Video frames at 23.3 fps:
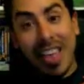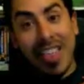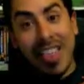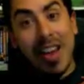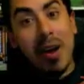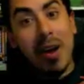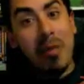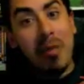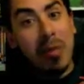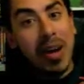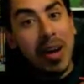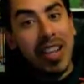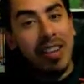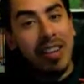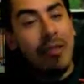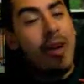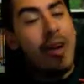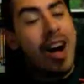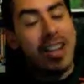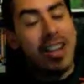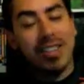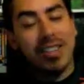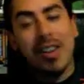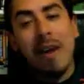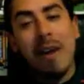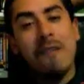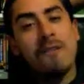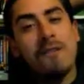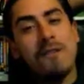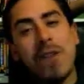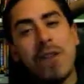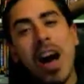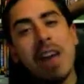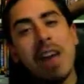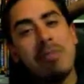they don't bring watch
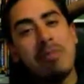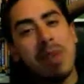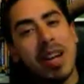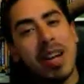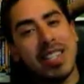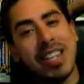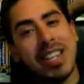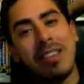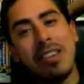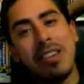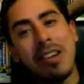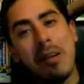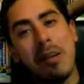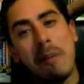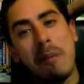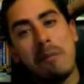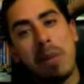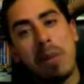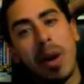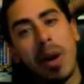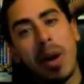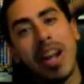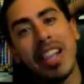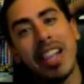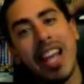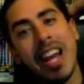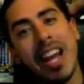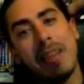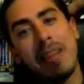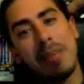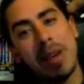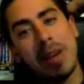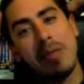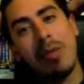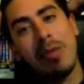five bucks. They don't even bring that up
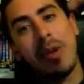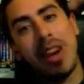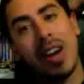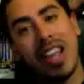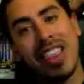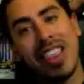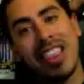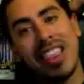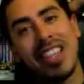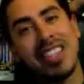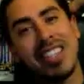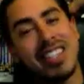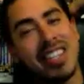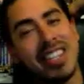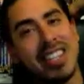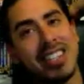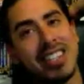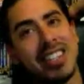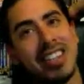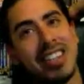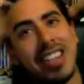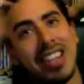anymore in this season.